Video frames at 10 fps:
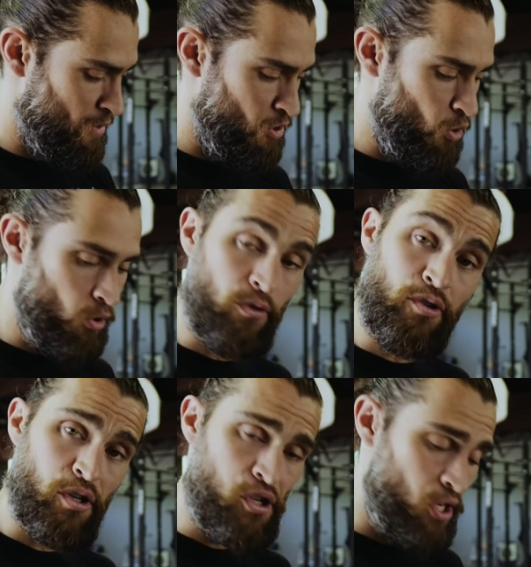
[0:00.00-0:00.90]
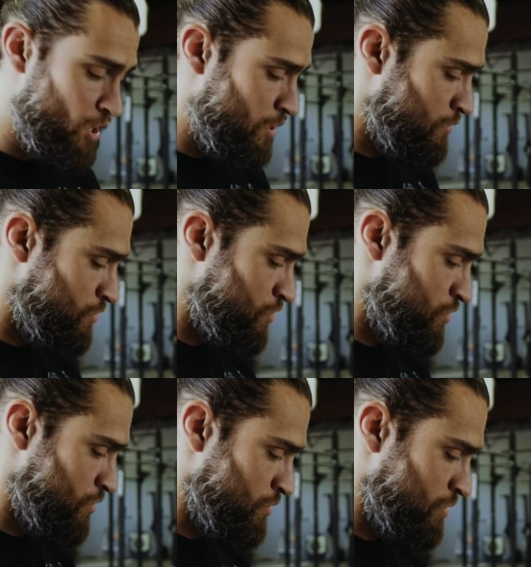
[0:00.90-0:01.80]
your nutrition
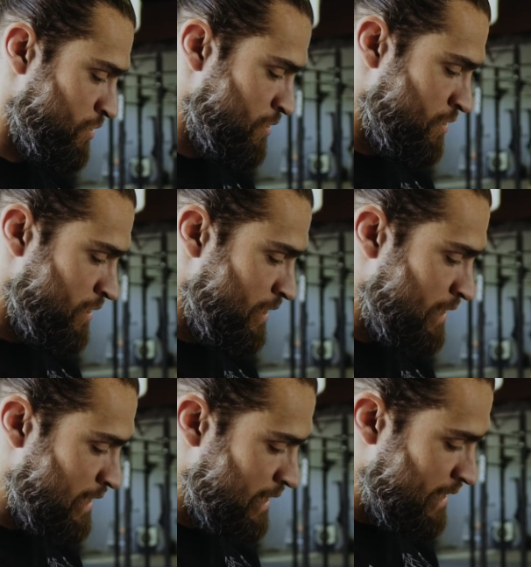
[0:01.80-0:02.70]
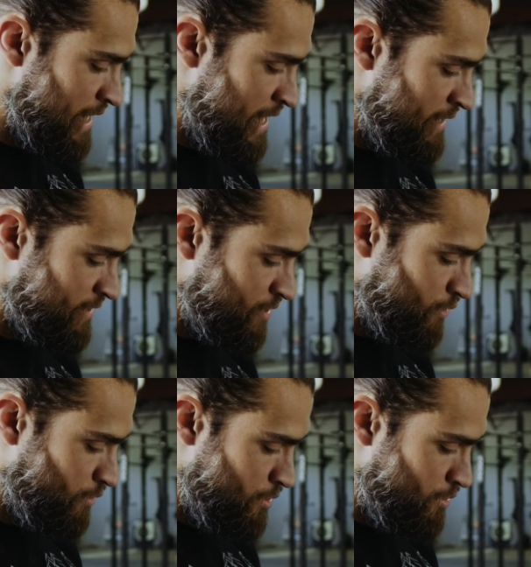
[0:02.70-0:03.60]
coach, click that,
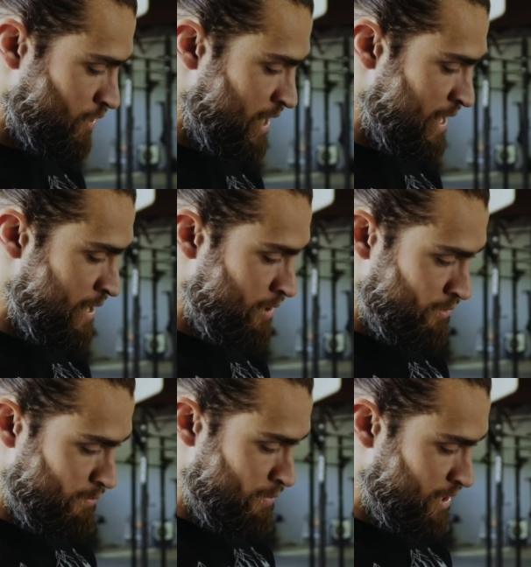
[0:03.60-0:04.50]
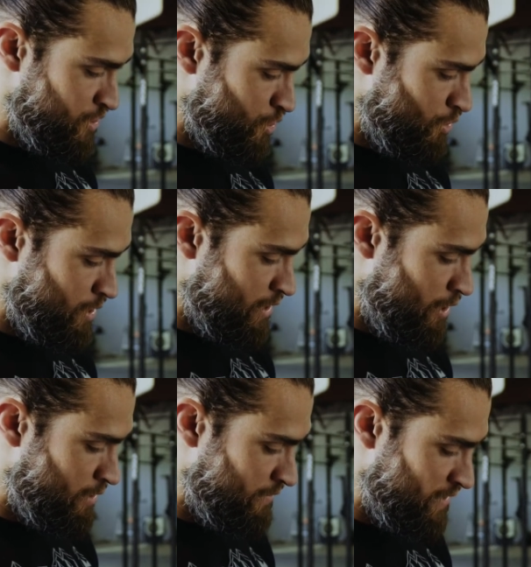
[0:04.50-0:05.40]
scroll down, make sure that
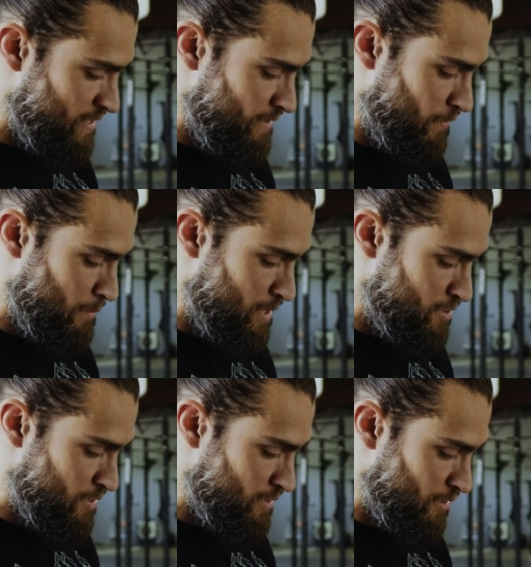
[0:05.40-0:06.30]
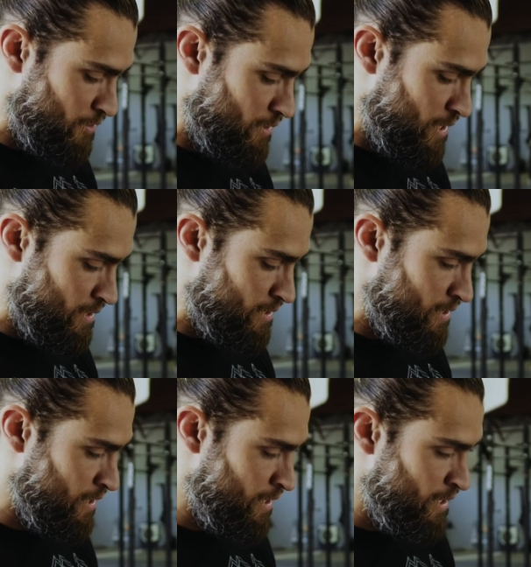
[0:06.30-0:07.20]
all of this information is
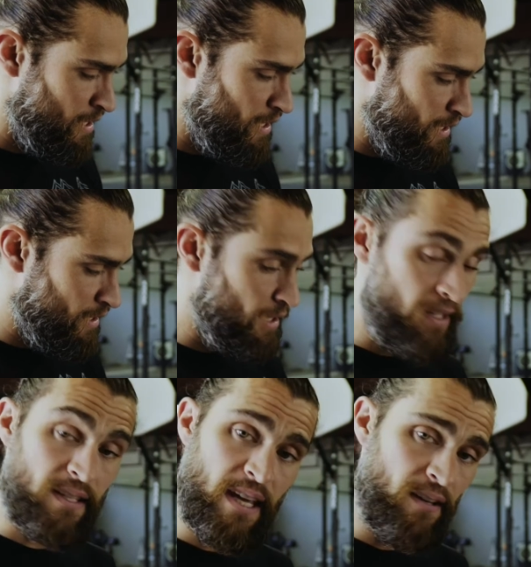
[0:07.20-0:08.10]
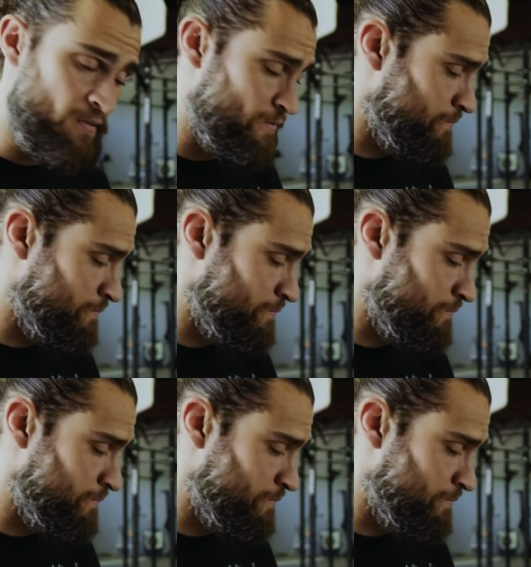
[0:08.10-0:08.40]
correct, and click save.